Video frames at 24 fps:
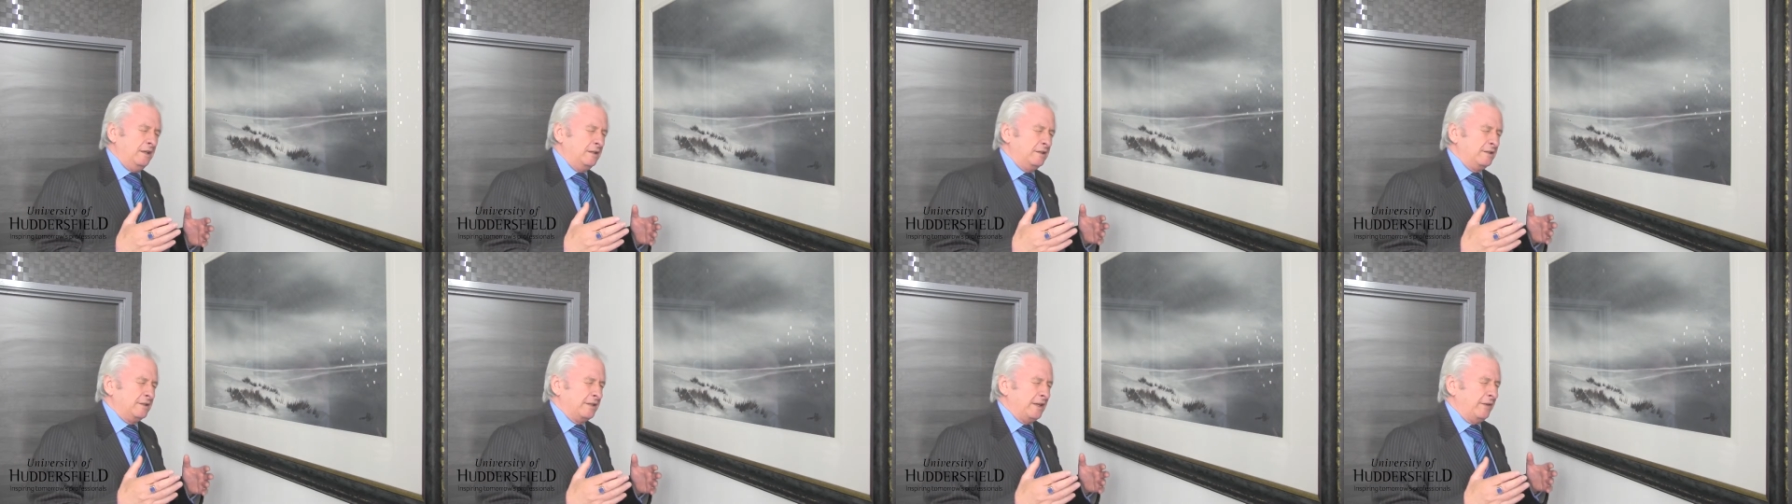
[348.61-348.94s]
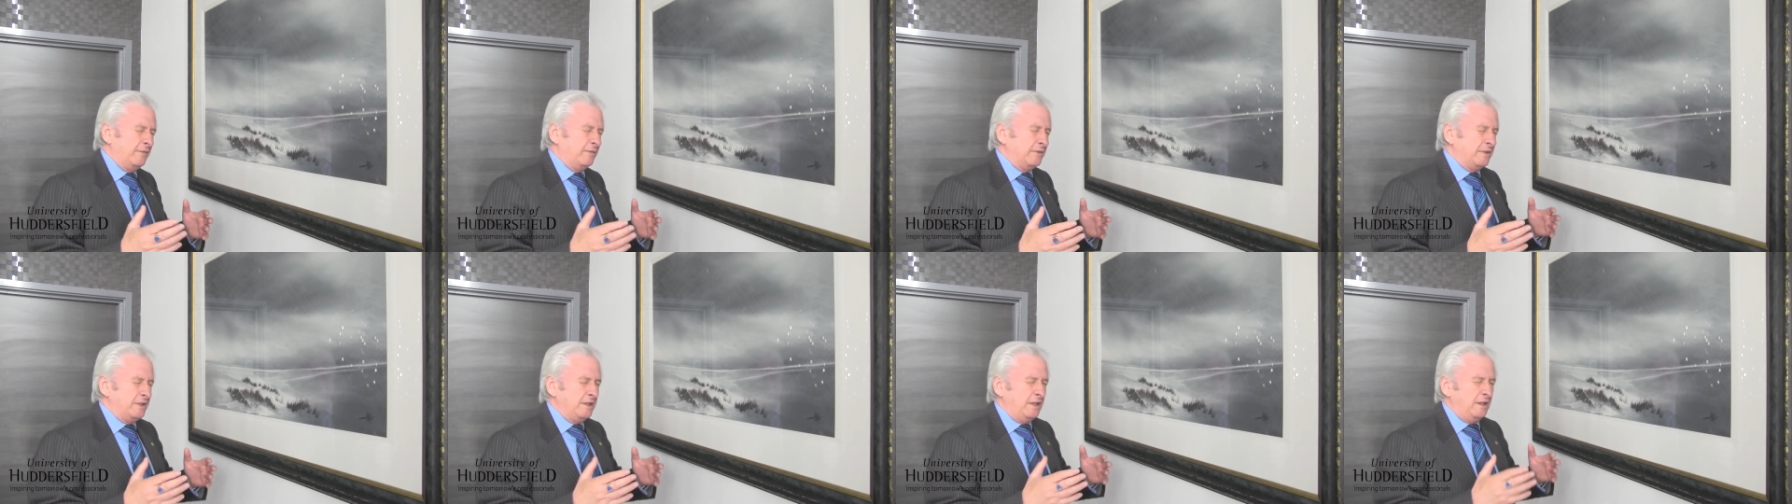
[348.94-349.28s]

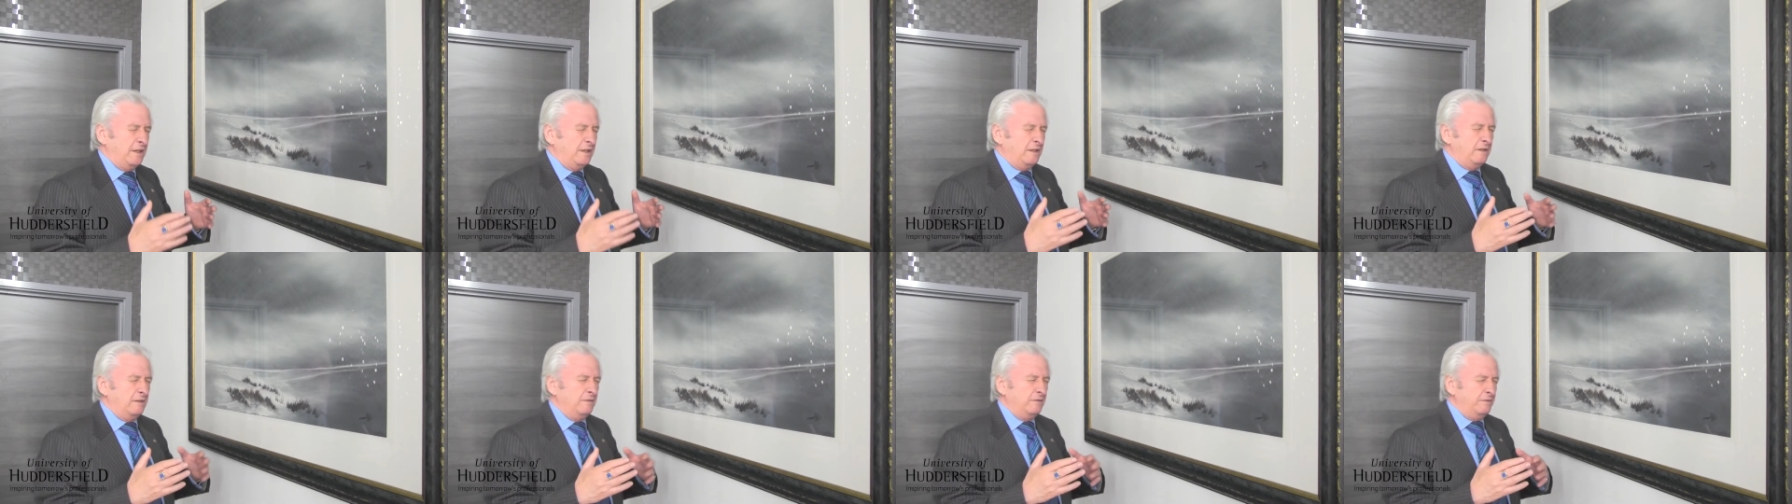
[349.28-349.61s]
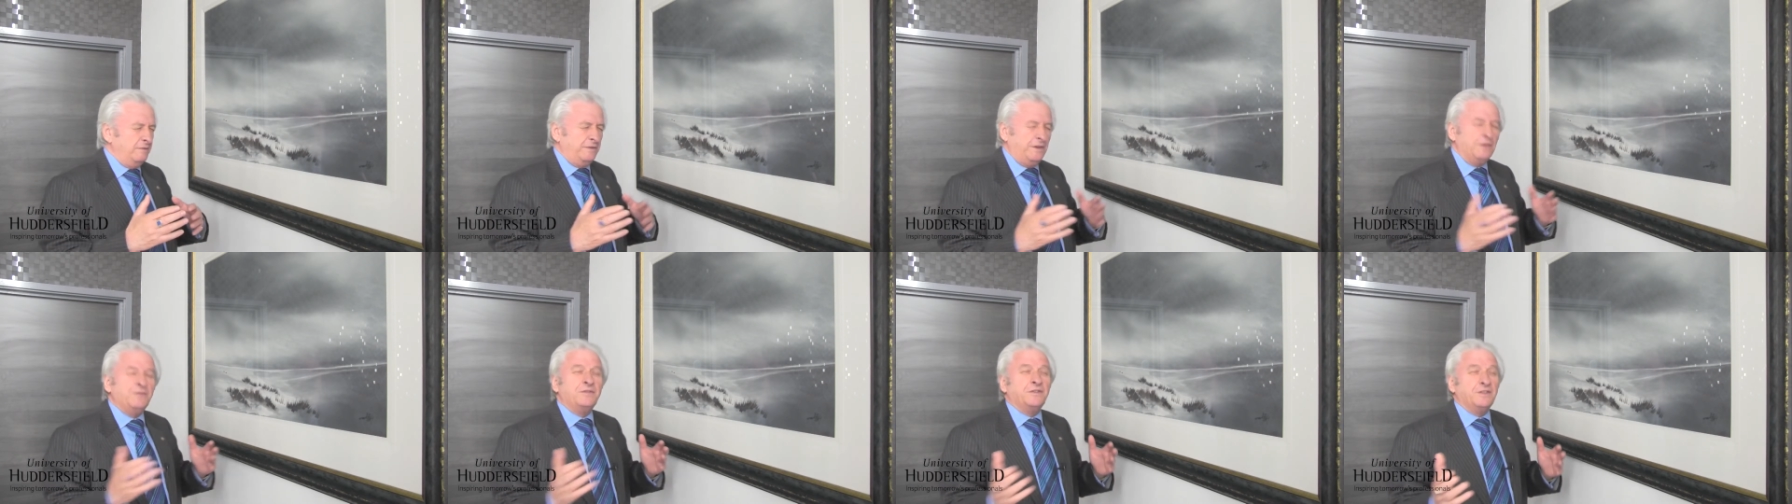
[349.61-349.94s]
seventeen
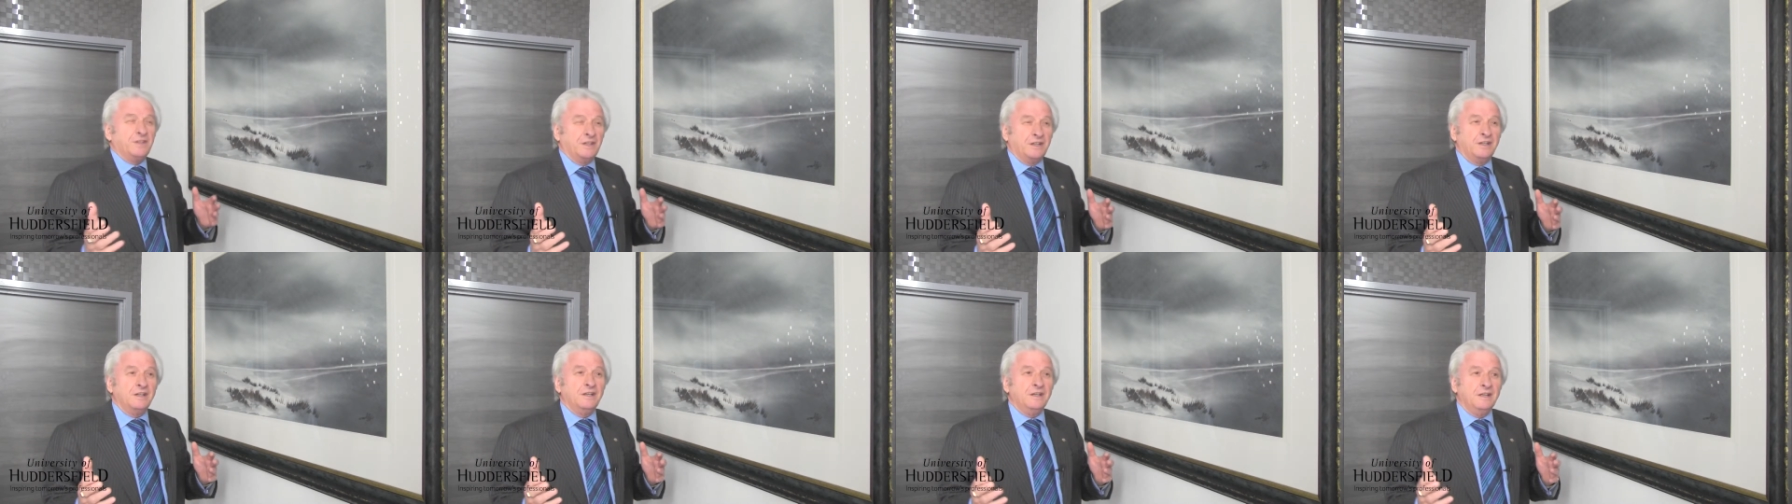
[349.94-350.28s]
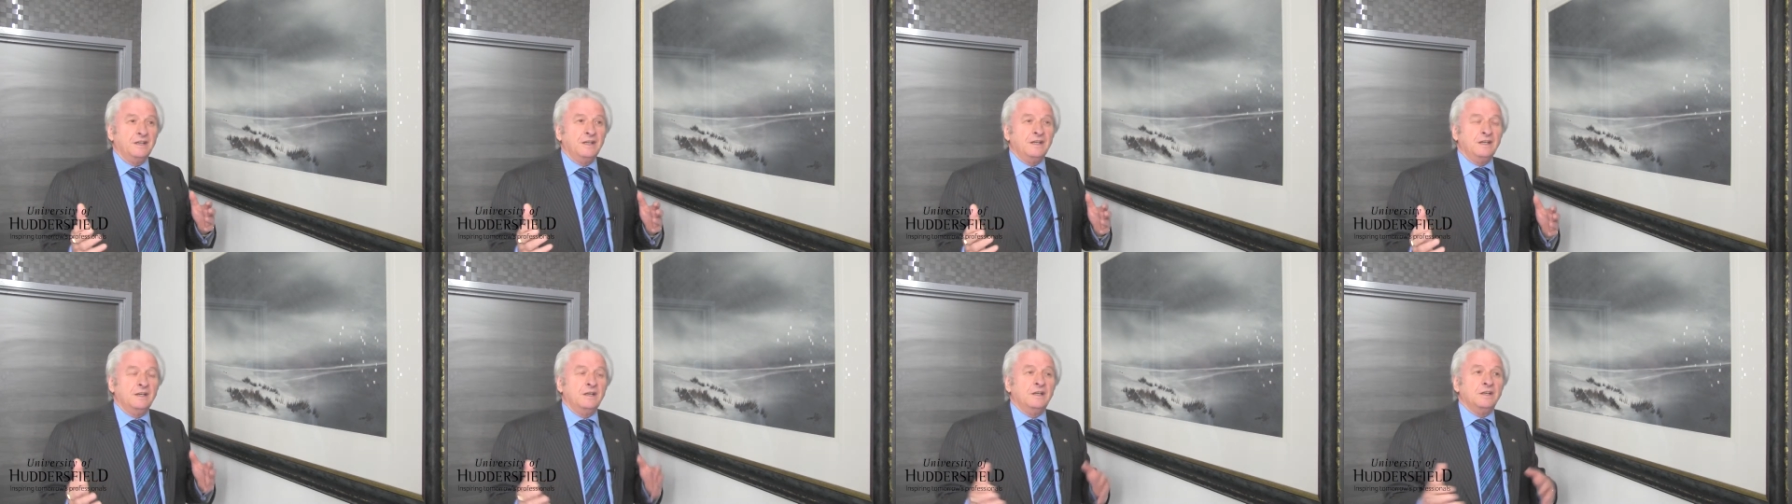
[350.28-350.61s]
fifty,
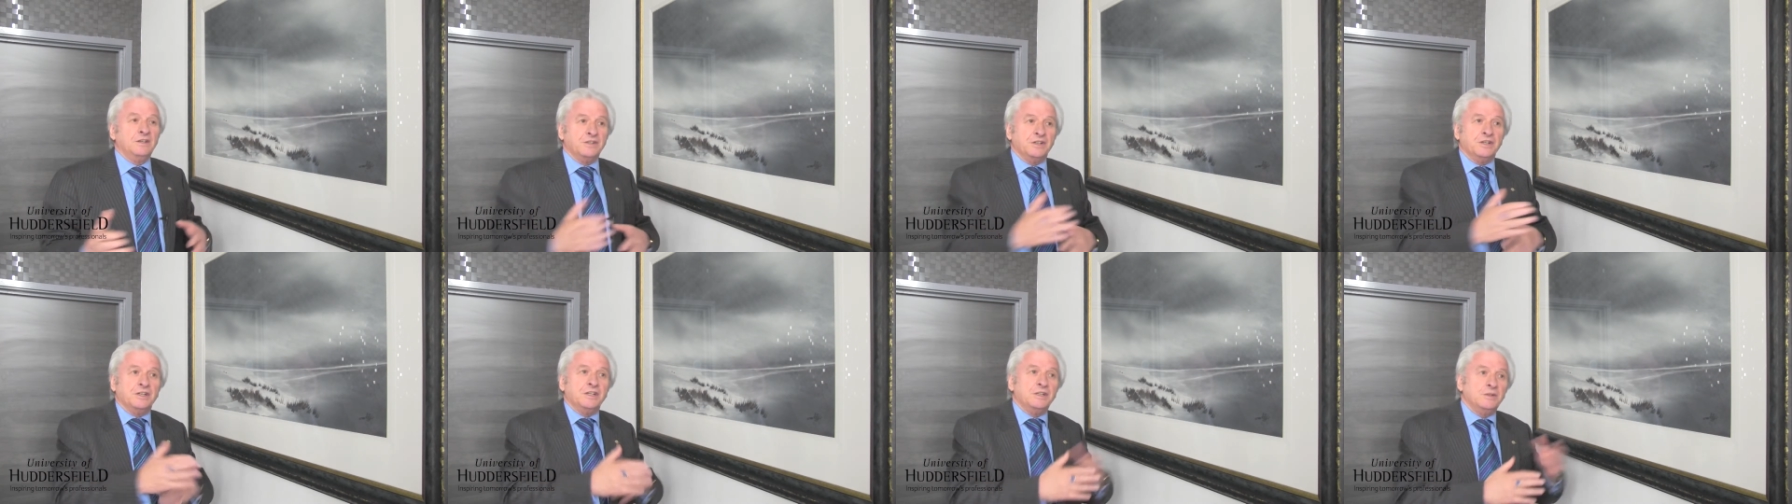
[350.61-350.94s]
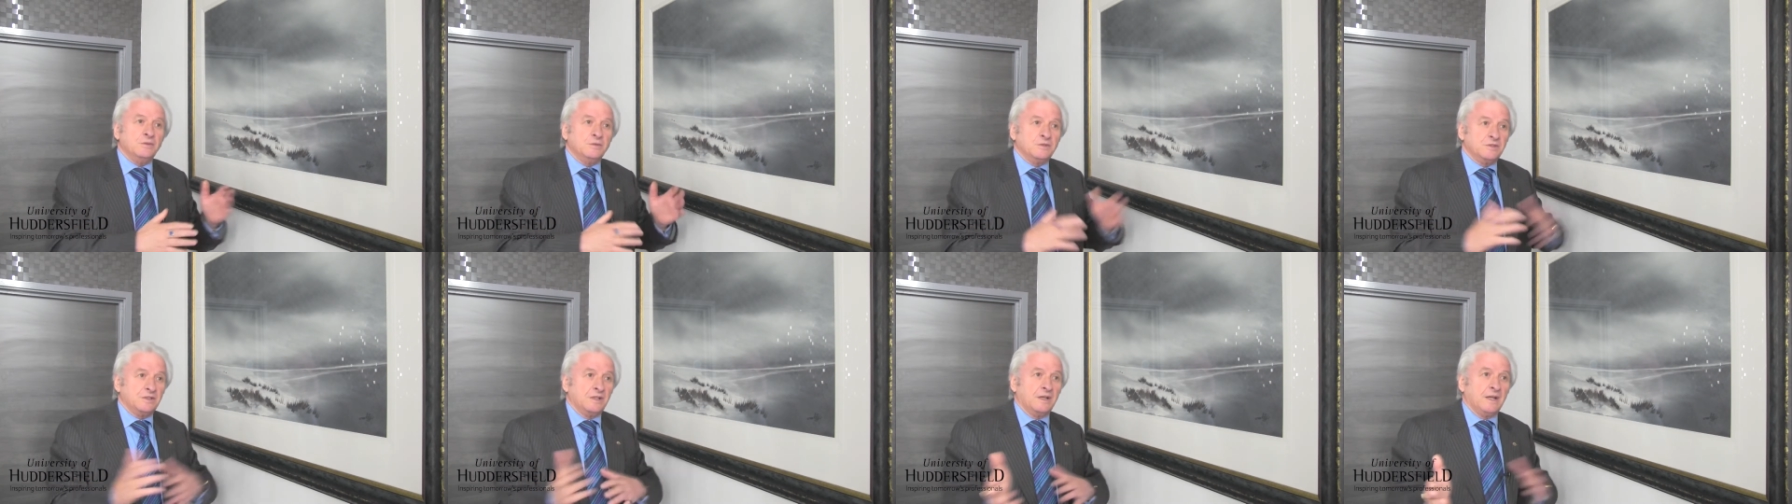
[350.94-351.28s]

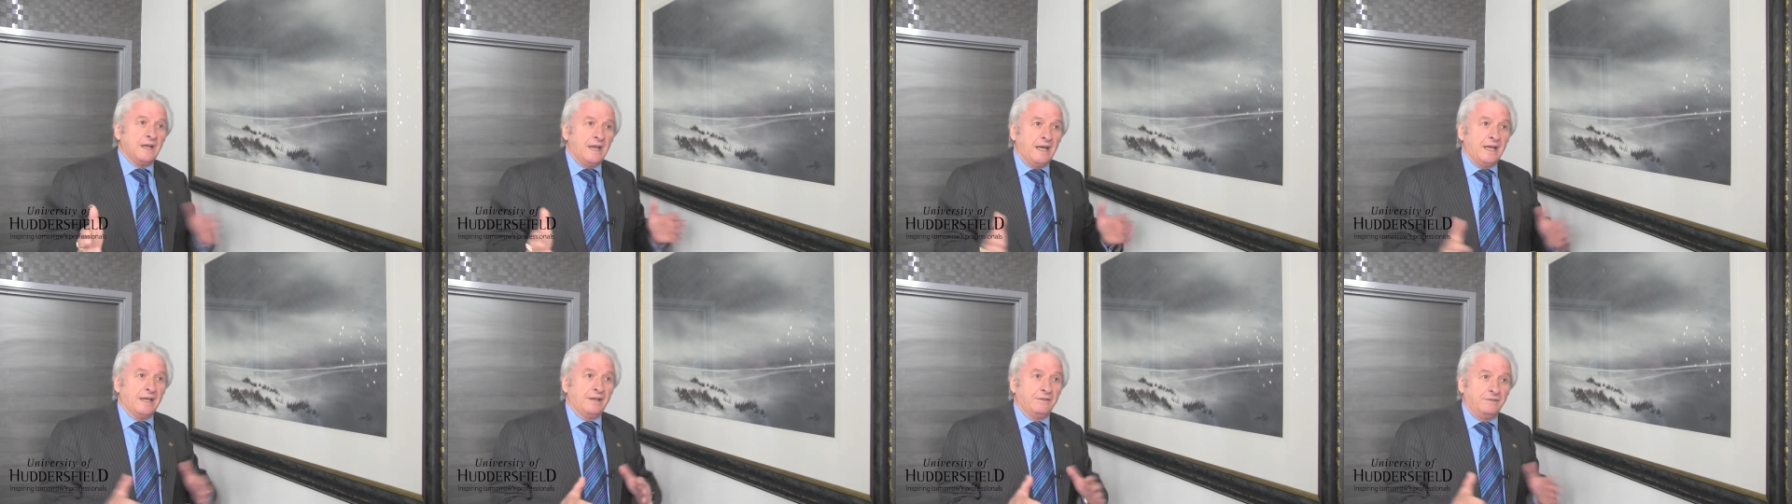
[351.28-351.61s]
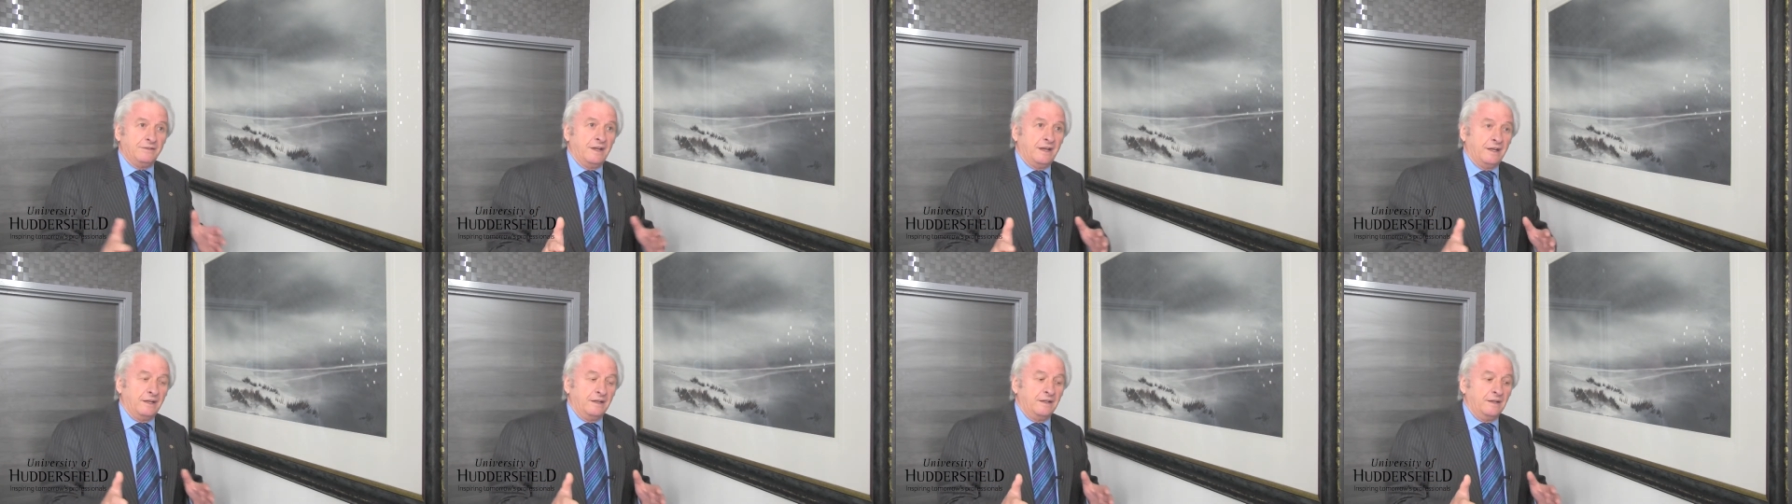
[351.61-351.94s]
Turner was alive
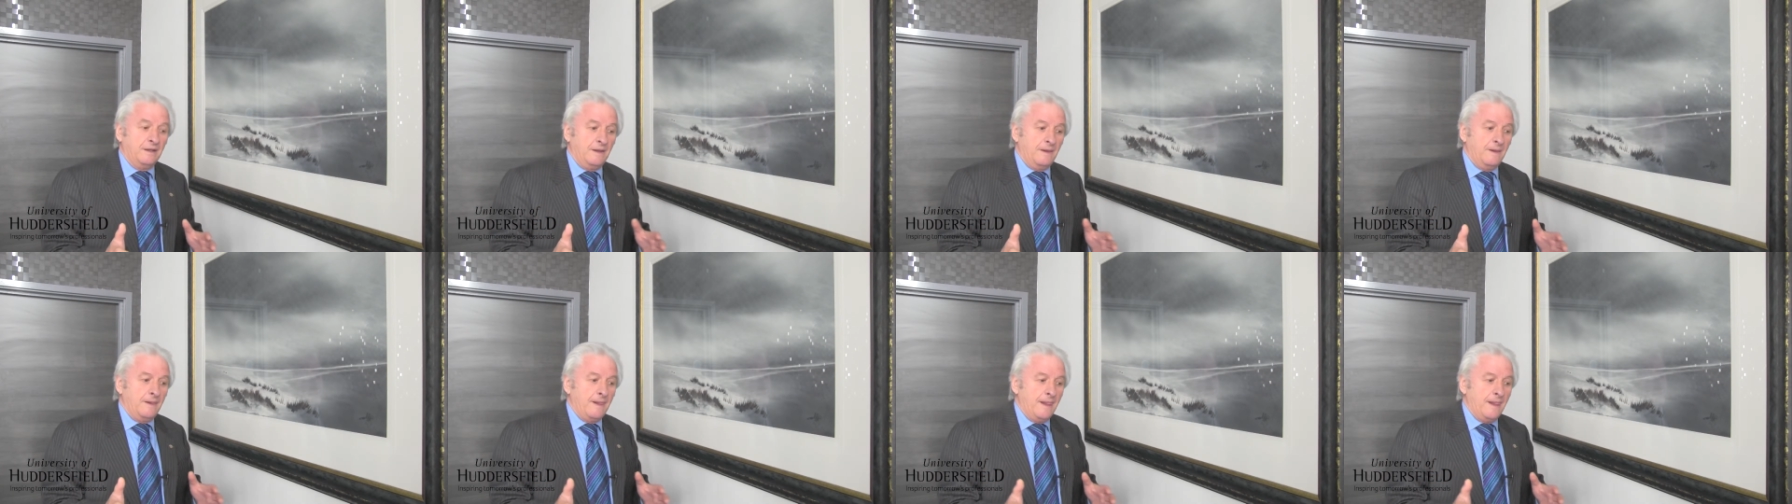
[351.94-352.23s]
then,